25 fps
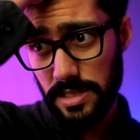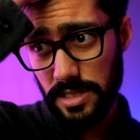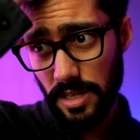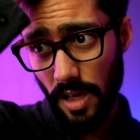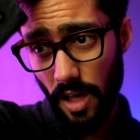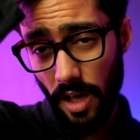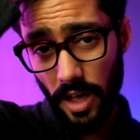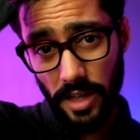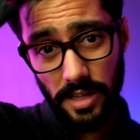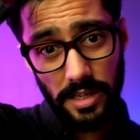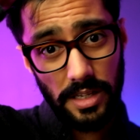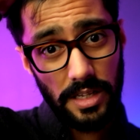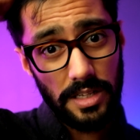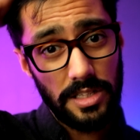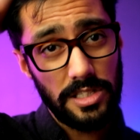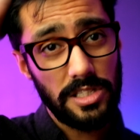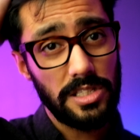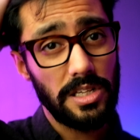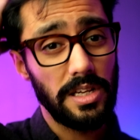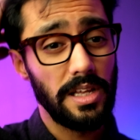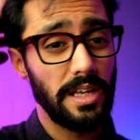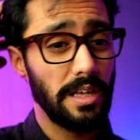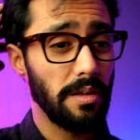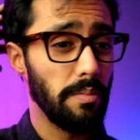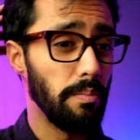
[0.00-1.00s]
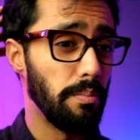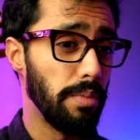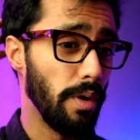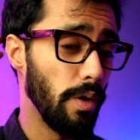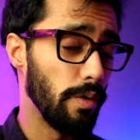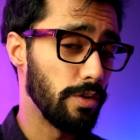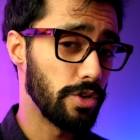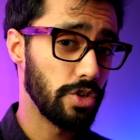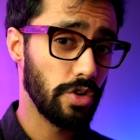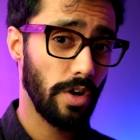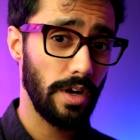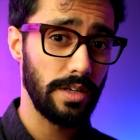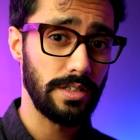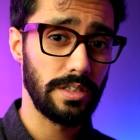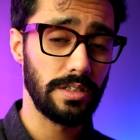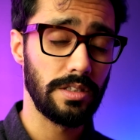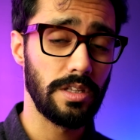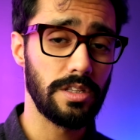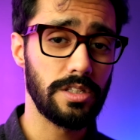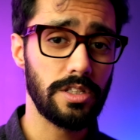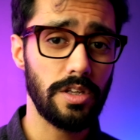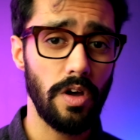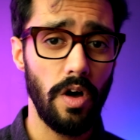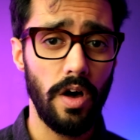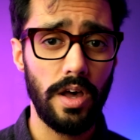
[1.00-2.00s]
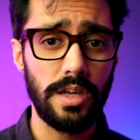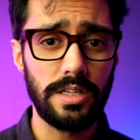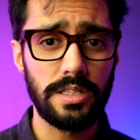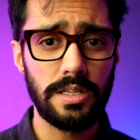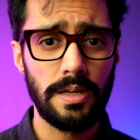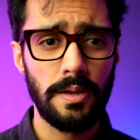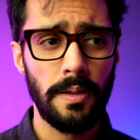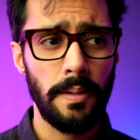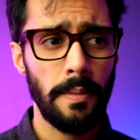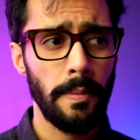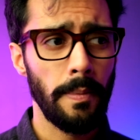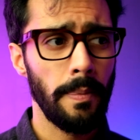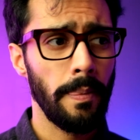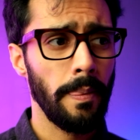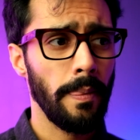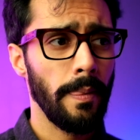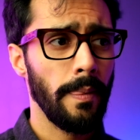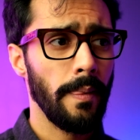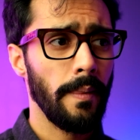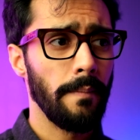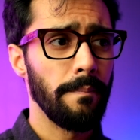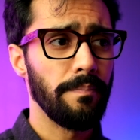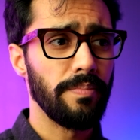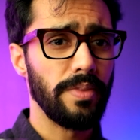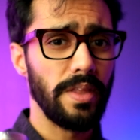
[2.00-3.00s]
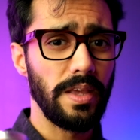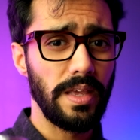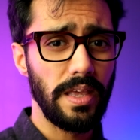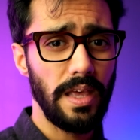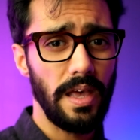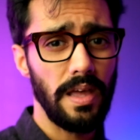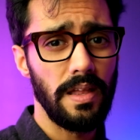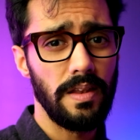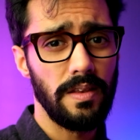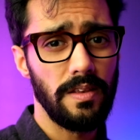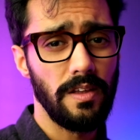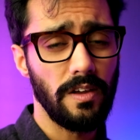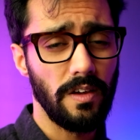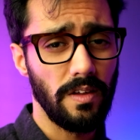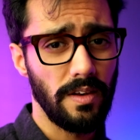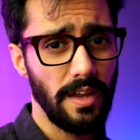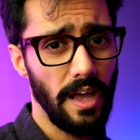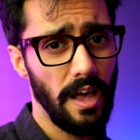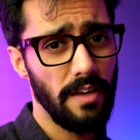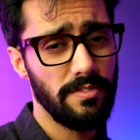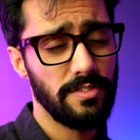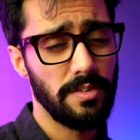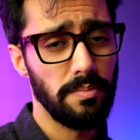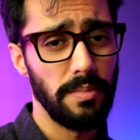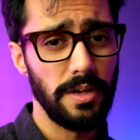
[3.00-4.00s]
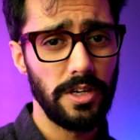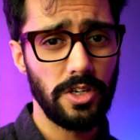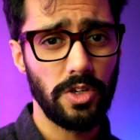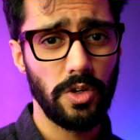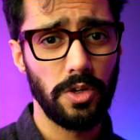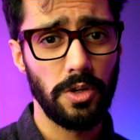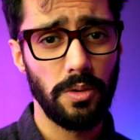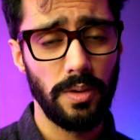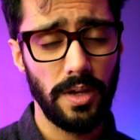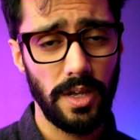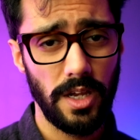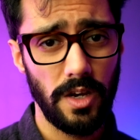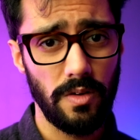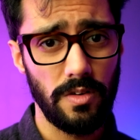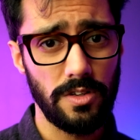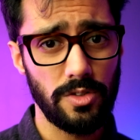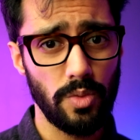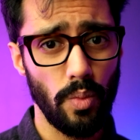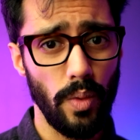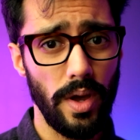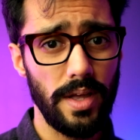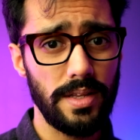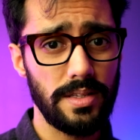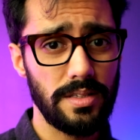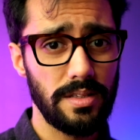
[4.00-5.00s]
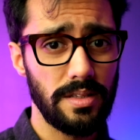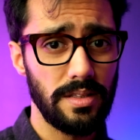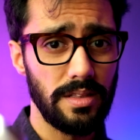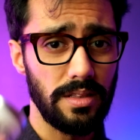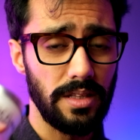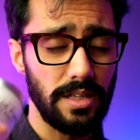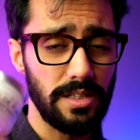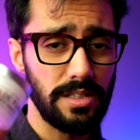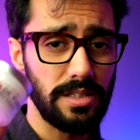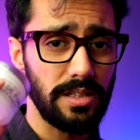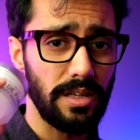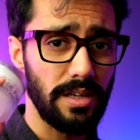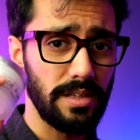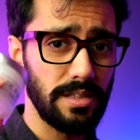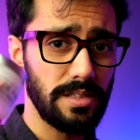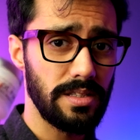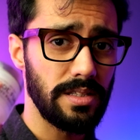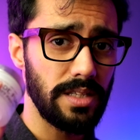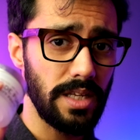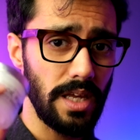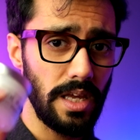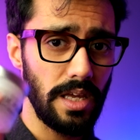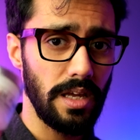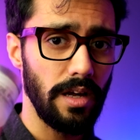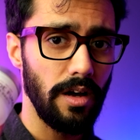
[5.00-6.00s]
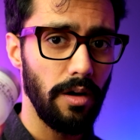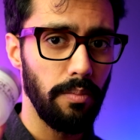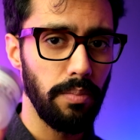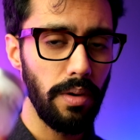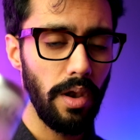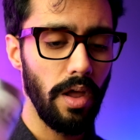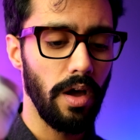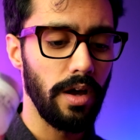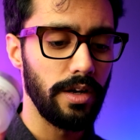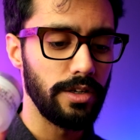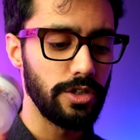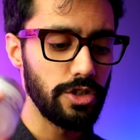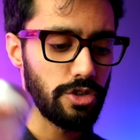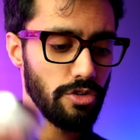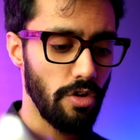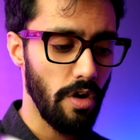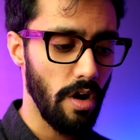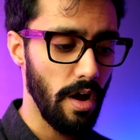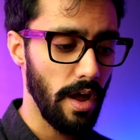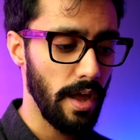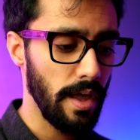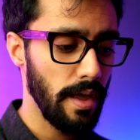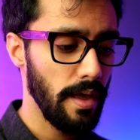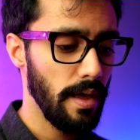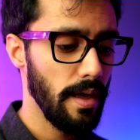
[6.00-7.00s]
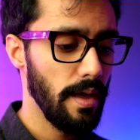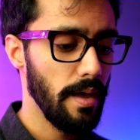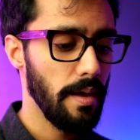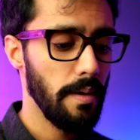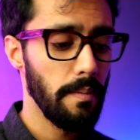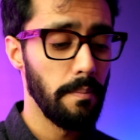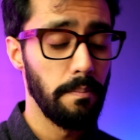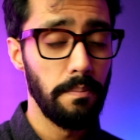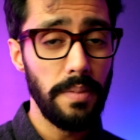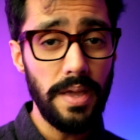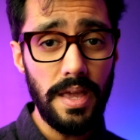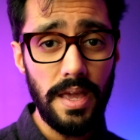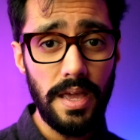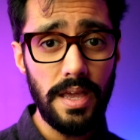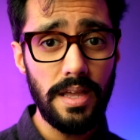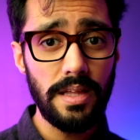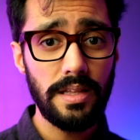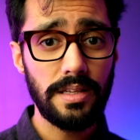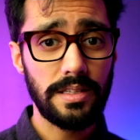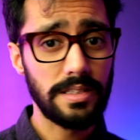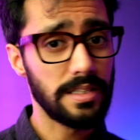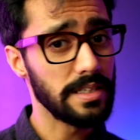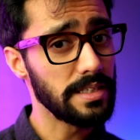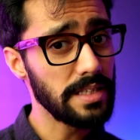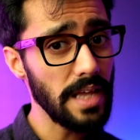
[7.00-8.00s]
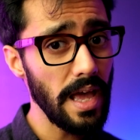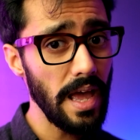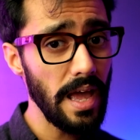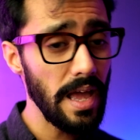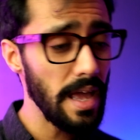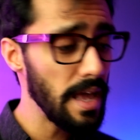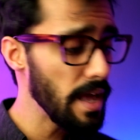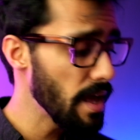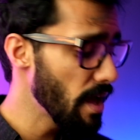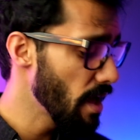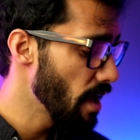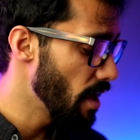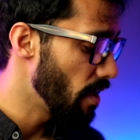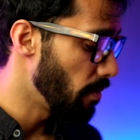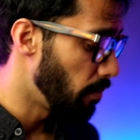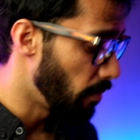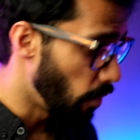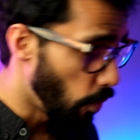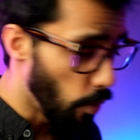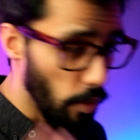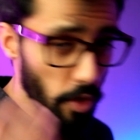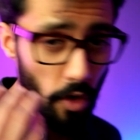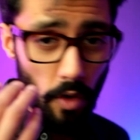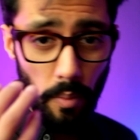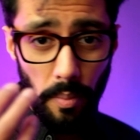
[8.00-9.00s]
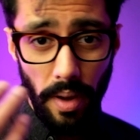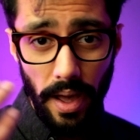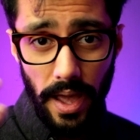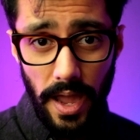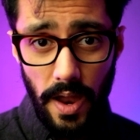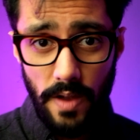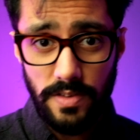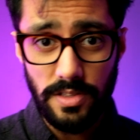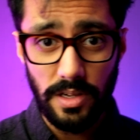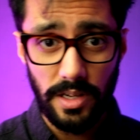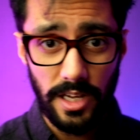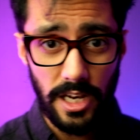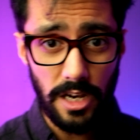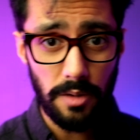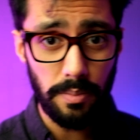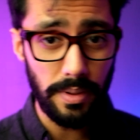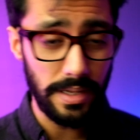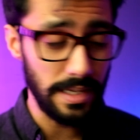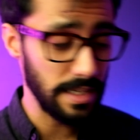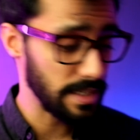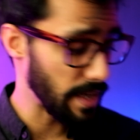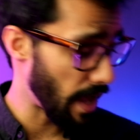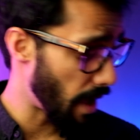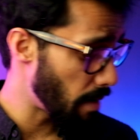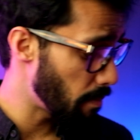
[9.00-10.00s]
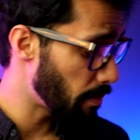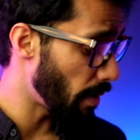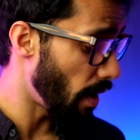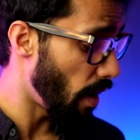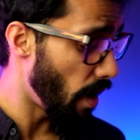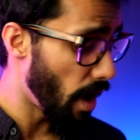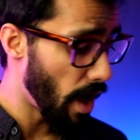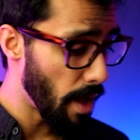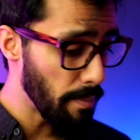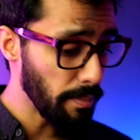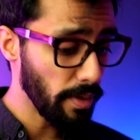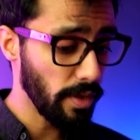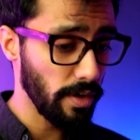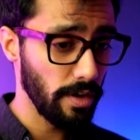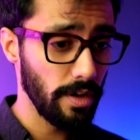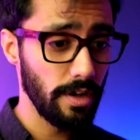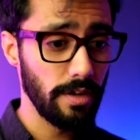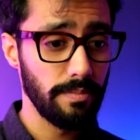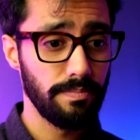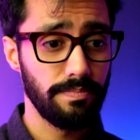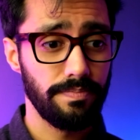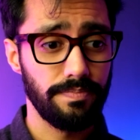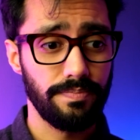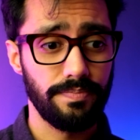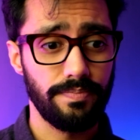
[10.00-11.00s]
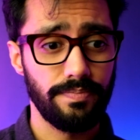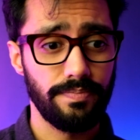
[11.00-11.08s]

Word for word: tidied, slick, blow dried to the side, again you're going to have to make sure your hair is wet this does say apply dry me today although my hair is a little bit damp i'm gonna